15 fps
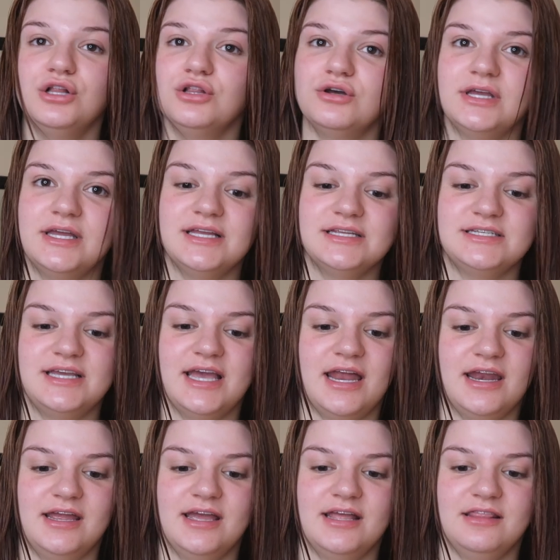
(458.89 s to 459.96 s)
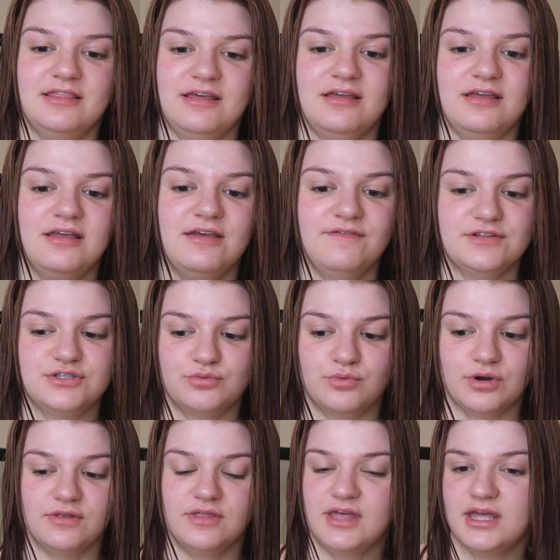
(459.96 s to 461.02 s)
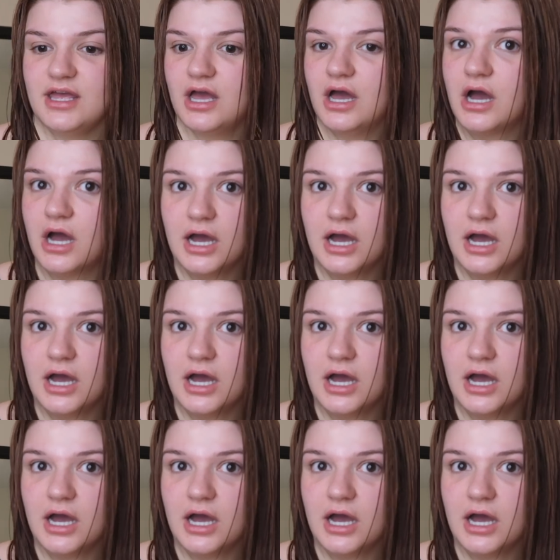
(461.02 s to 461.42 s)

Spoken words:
looking into getting it and thinking if it's worth it,